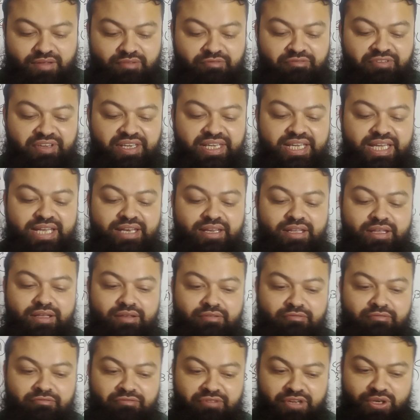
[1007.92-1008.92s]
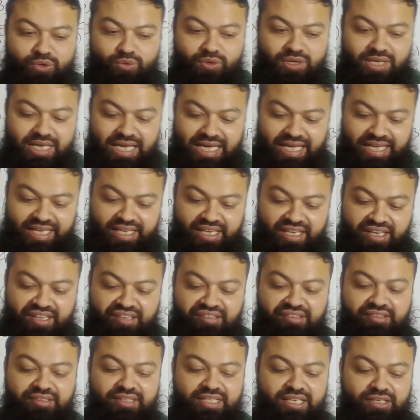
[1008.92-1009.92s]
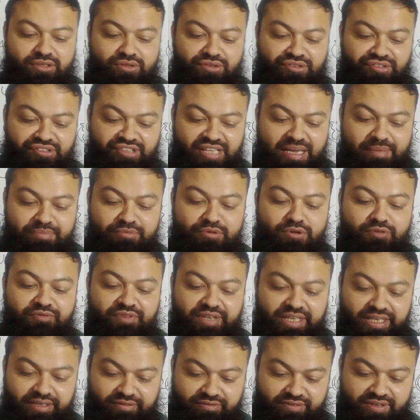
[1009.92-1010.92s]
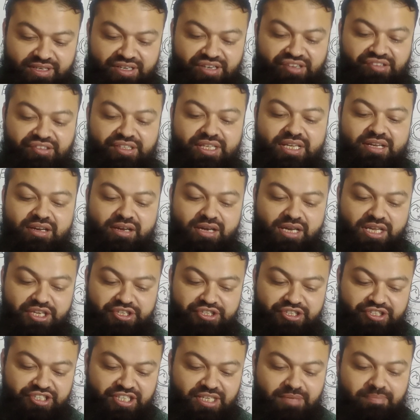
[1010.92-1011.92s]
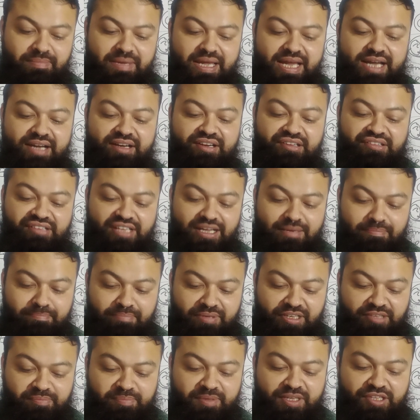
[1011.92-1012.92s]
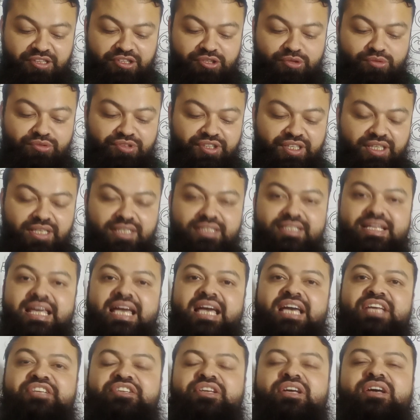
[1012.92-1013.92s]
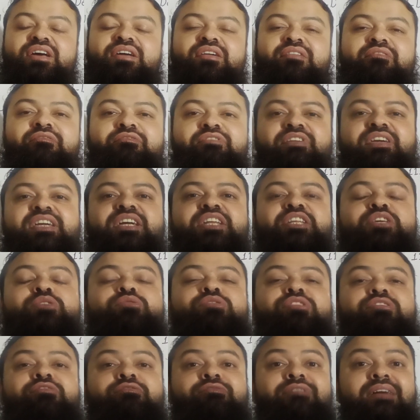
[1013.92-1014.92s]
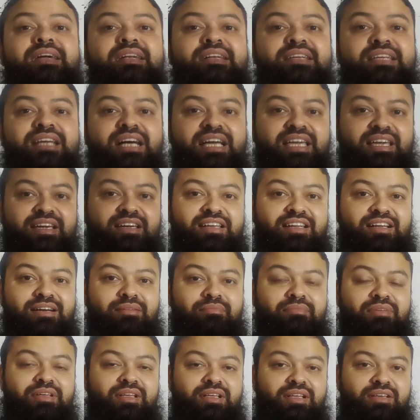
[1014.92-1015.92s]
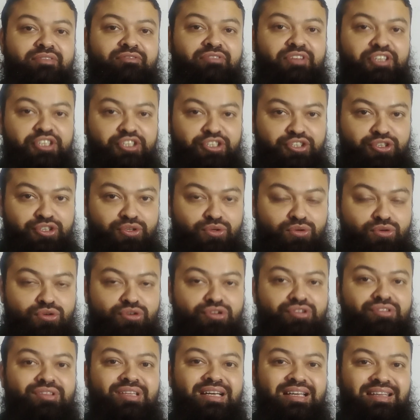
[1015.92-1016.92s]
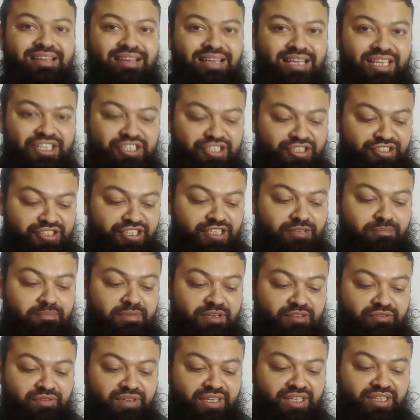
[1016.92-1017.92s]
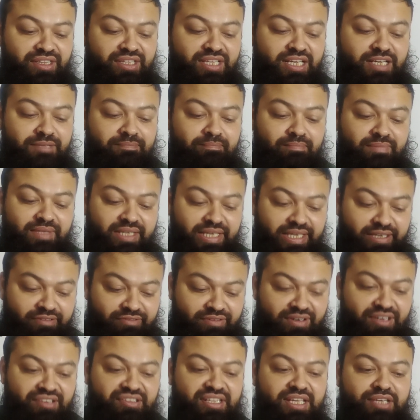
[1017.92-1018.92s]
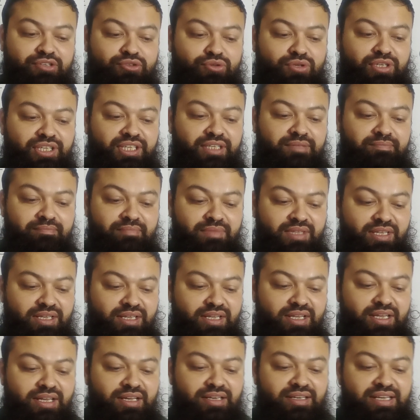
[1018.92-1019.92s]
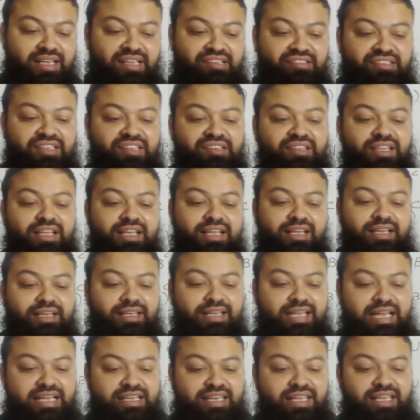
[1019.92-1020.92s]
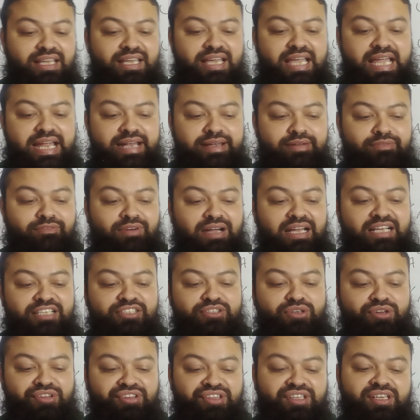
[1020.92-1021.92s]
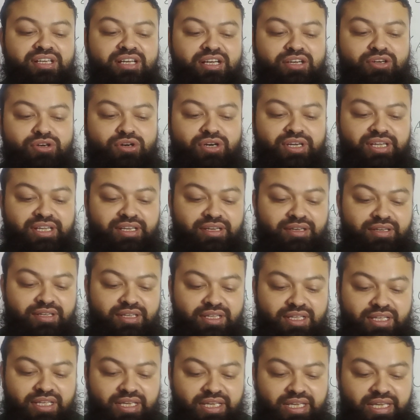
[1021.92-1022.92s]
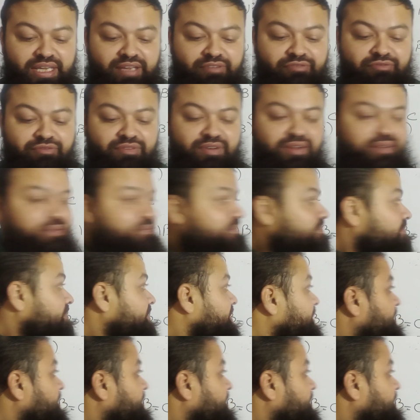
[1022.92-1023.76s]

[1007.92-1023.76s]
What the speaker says: We can visualize the concept of events, their relationship and sample space using dash. We can use Venn diagram, which shows the relationship between the events actually. Next is getting head while tossing a coin. If